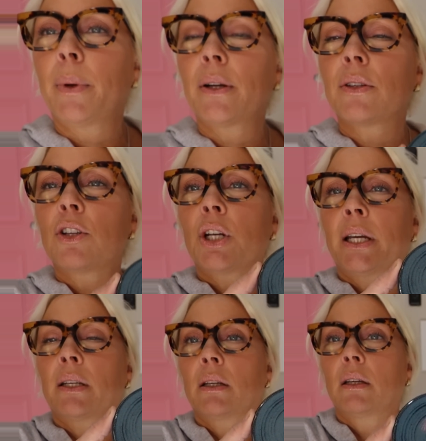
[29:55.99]
where's the
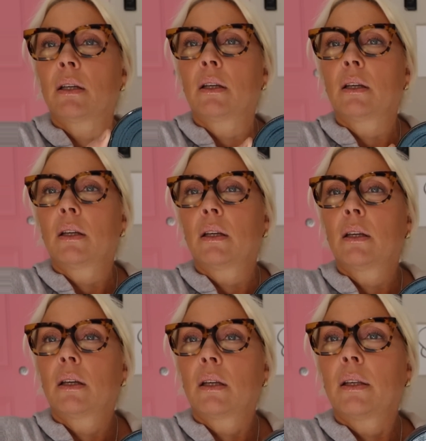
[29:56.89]
shine?
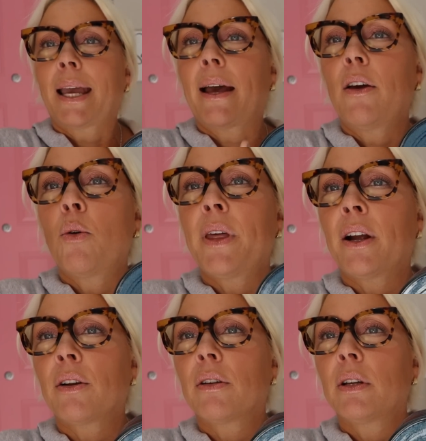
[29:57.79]
Yeah, oh,
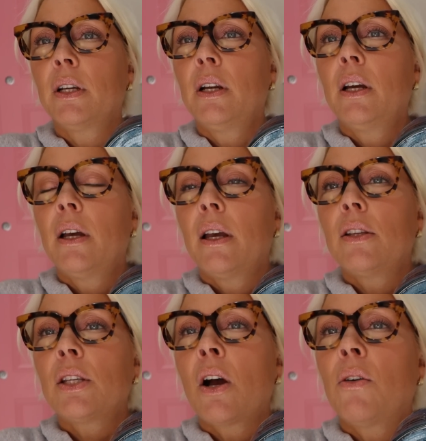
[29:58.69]
there.
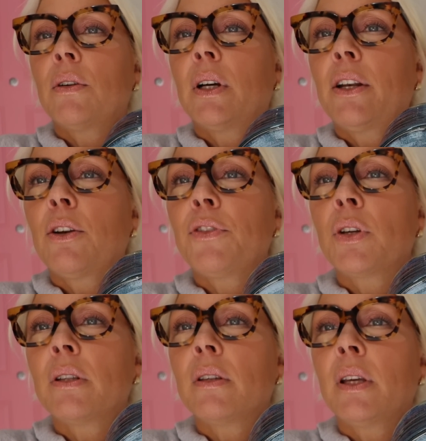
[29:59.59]
So I don't know if you
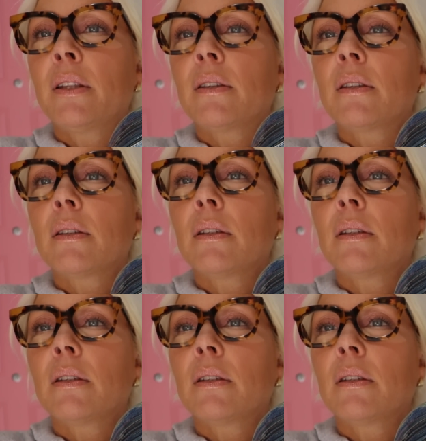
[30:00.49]
can, it's